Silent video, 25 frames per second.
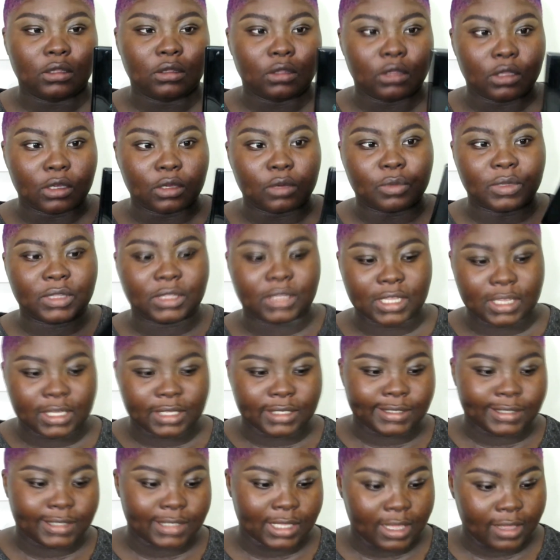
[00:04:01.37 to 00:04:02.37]
look with
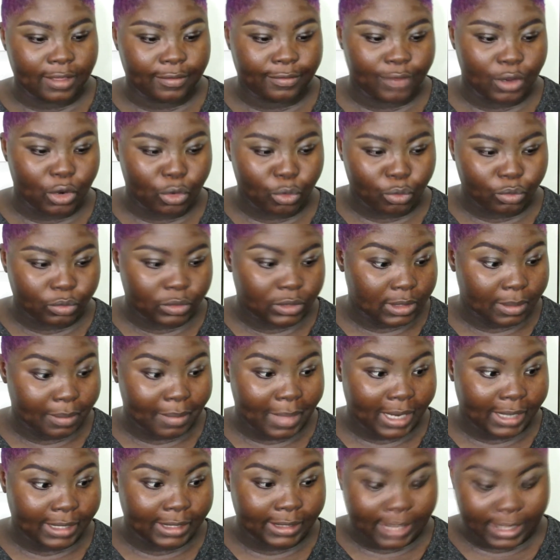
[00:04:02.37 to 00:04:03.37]
this if you're
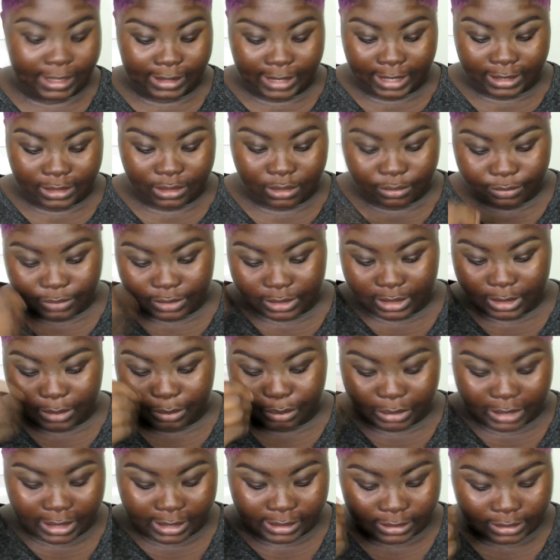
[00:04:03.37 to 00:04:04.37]
somebody that likes to really
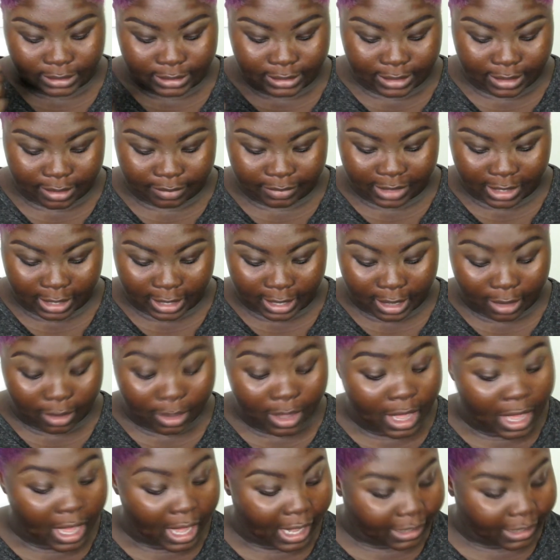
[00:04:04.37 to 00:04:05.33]
blend something out.